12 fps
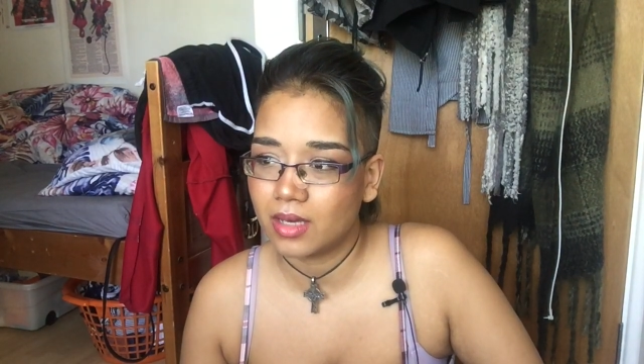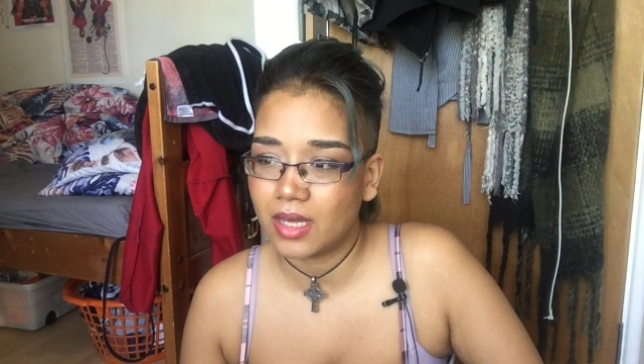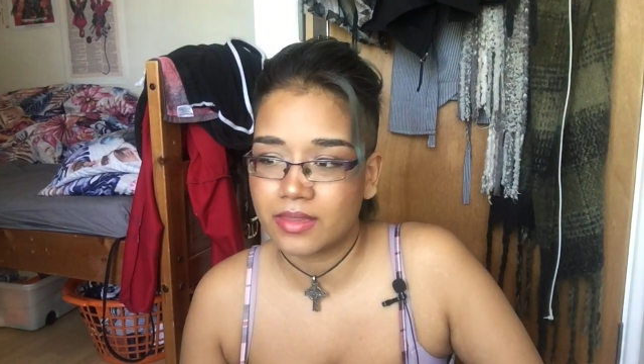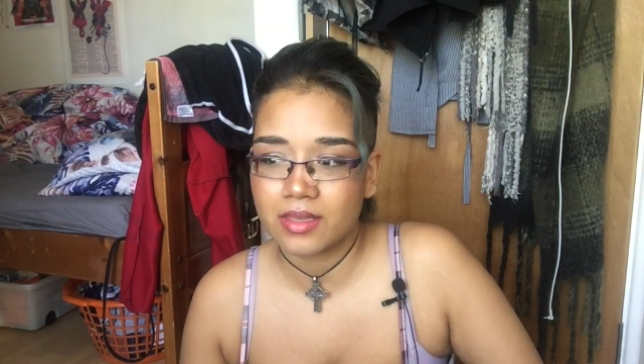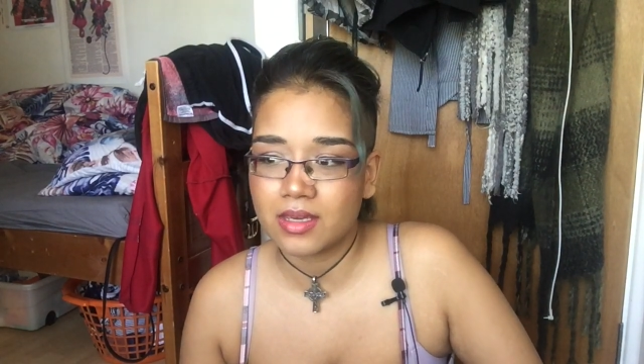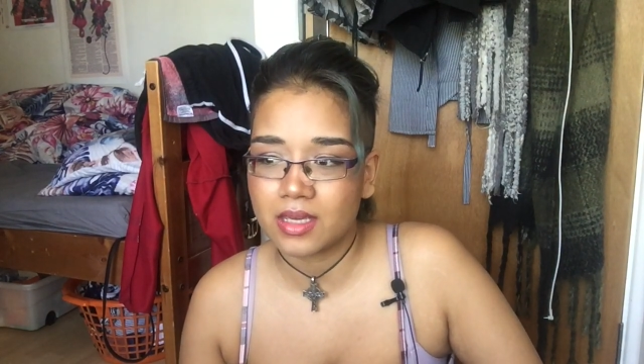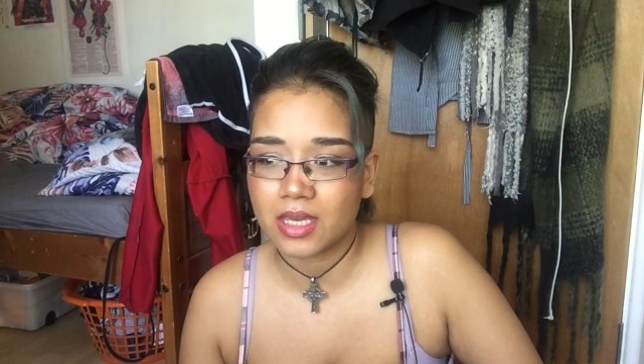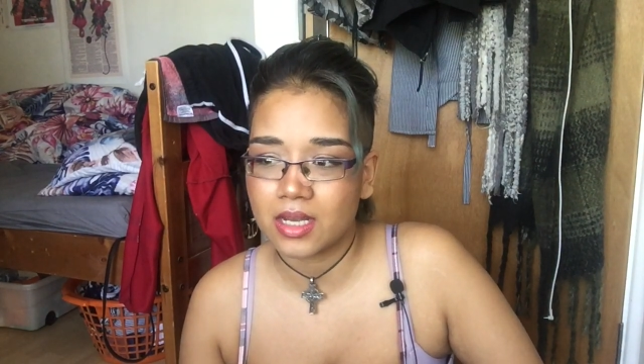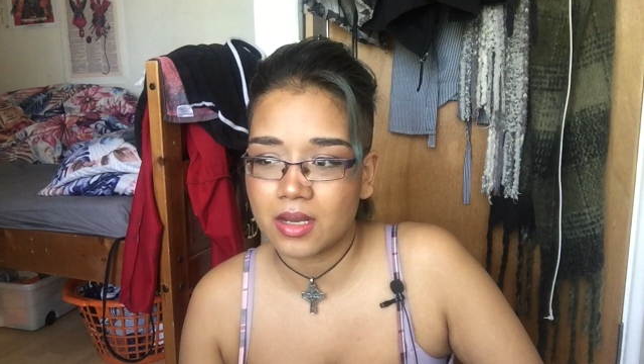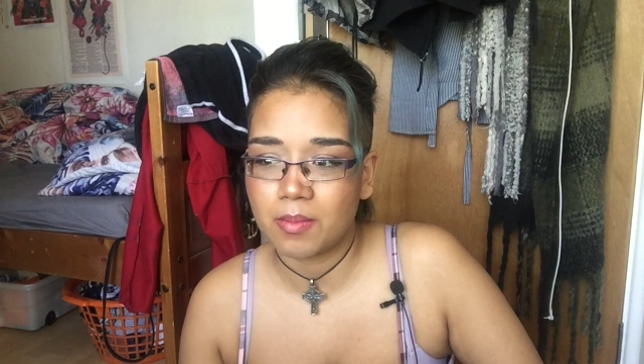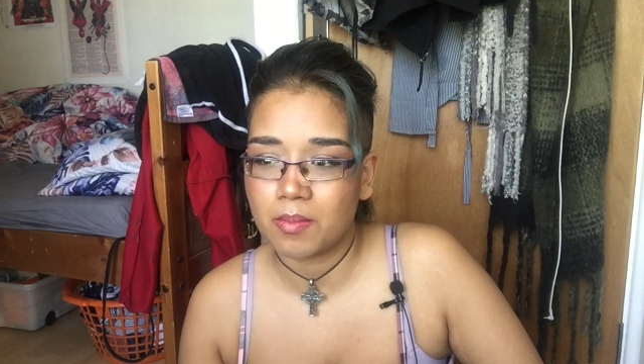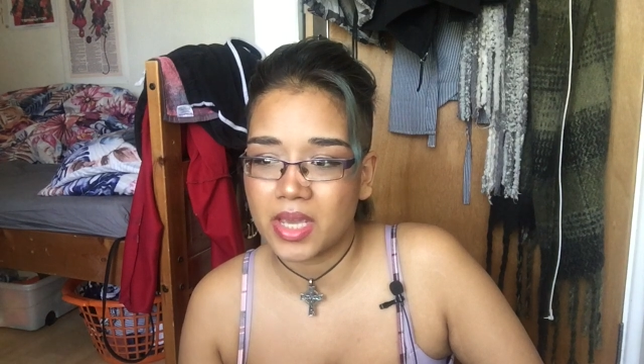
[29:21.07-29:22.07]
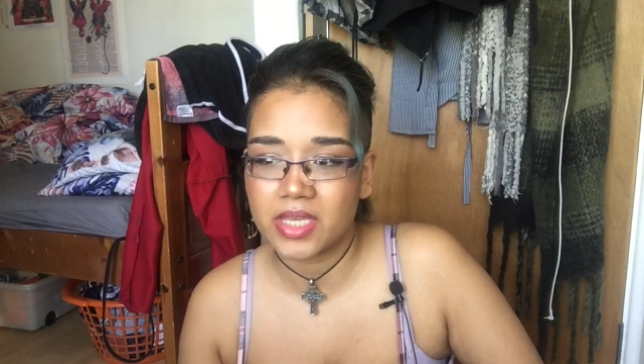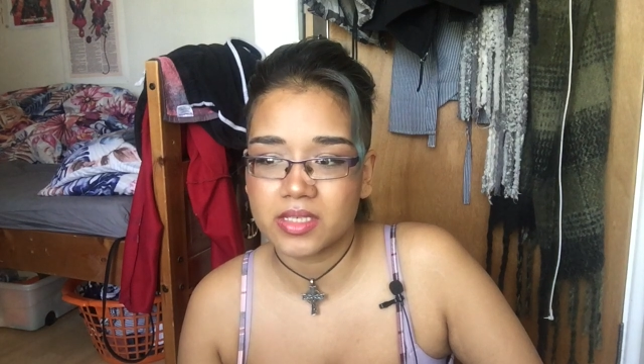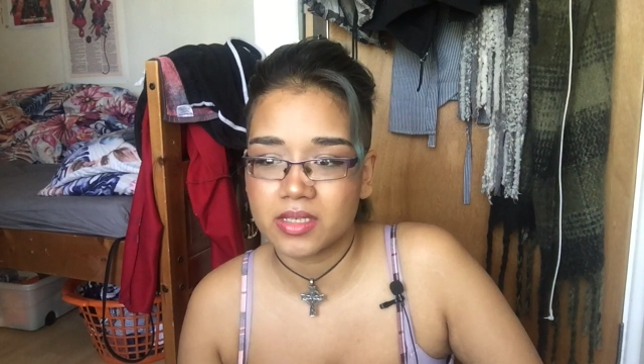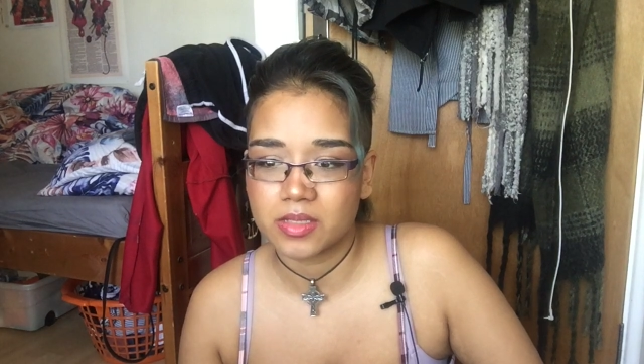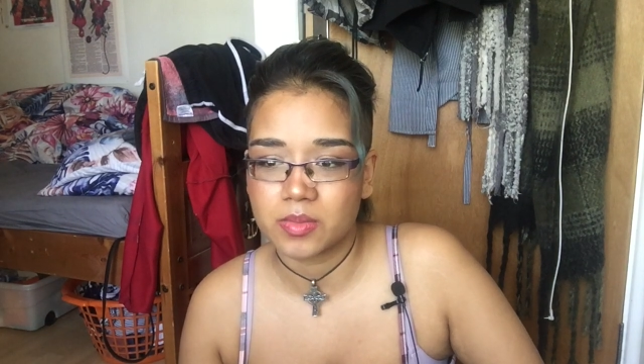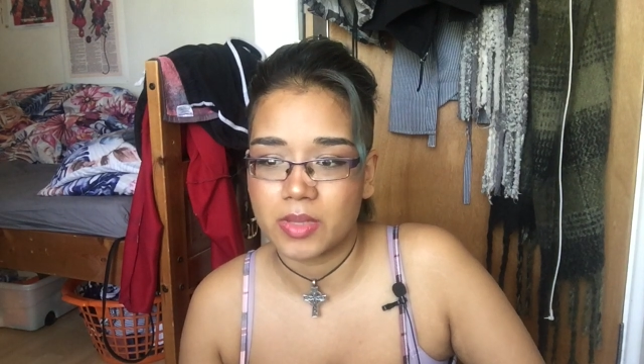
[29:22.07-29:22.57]
I think it
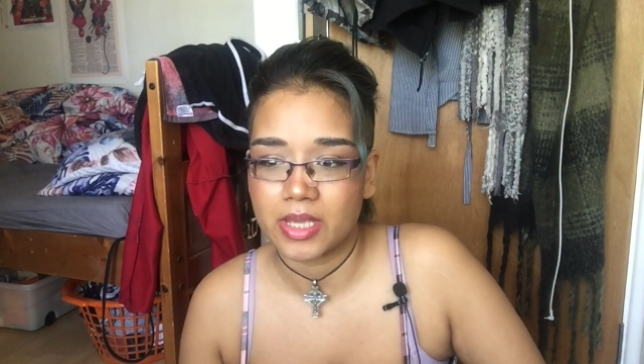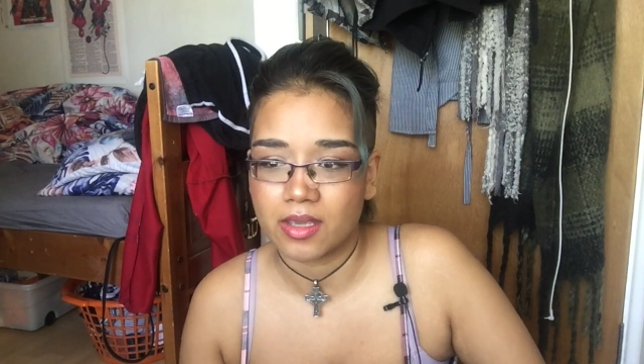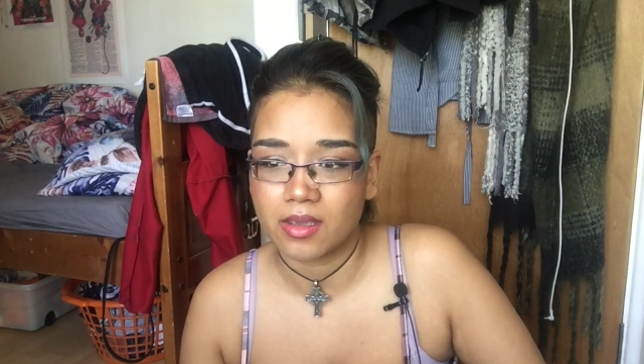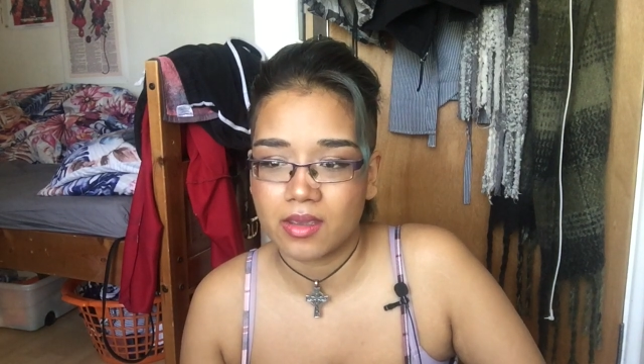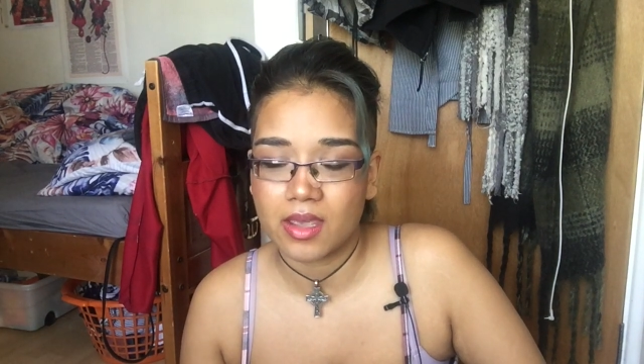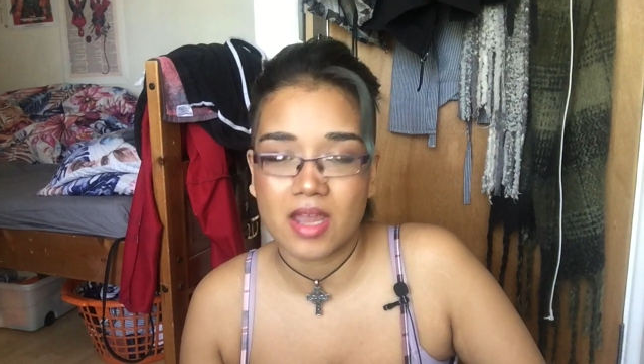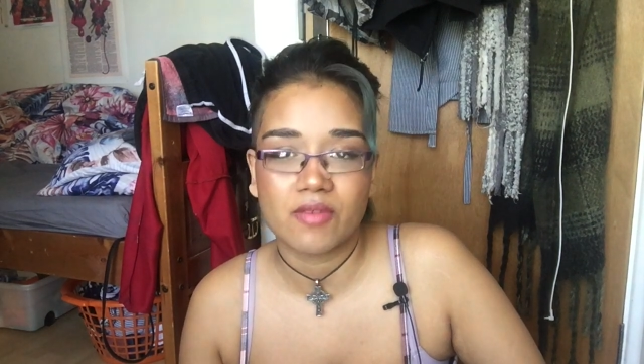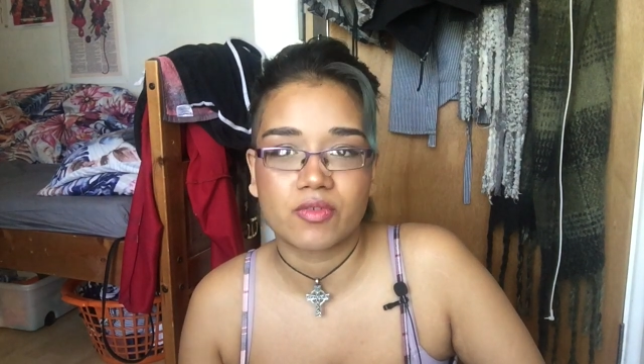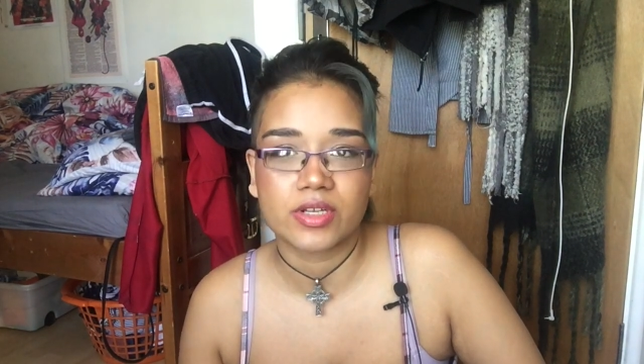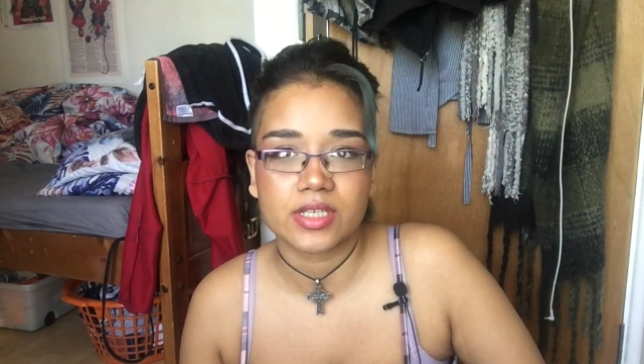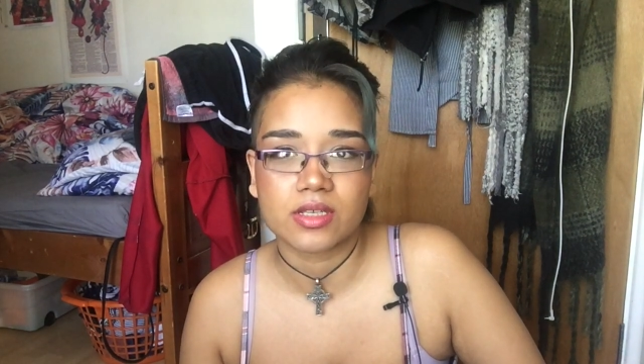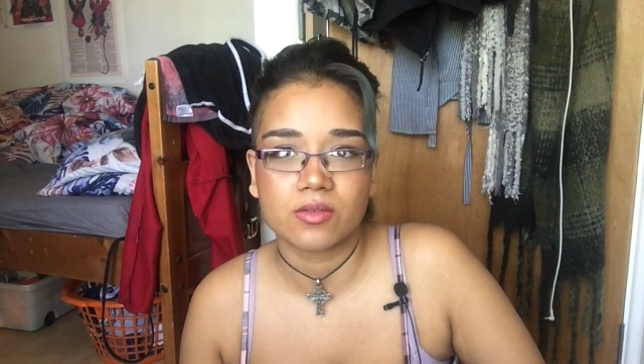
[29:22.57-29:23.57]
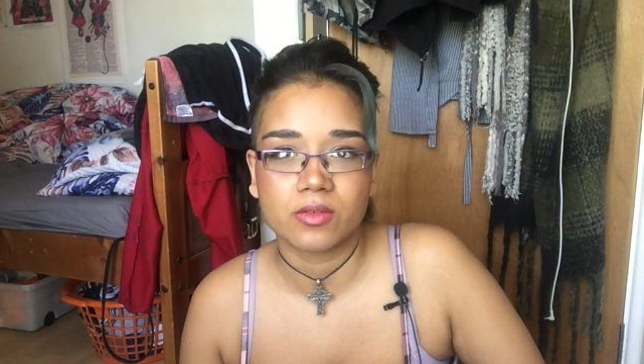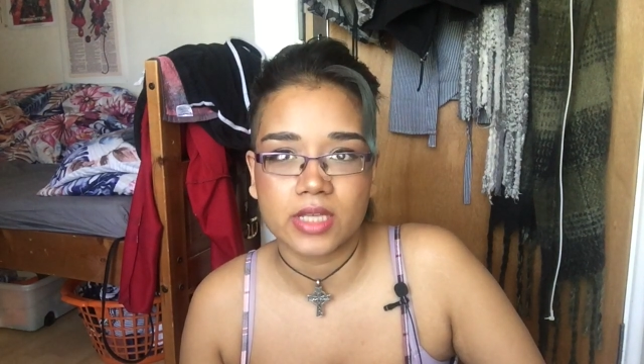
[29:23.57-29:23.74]
amazes me every single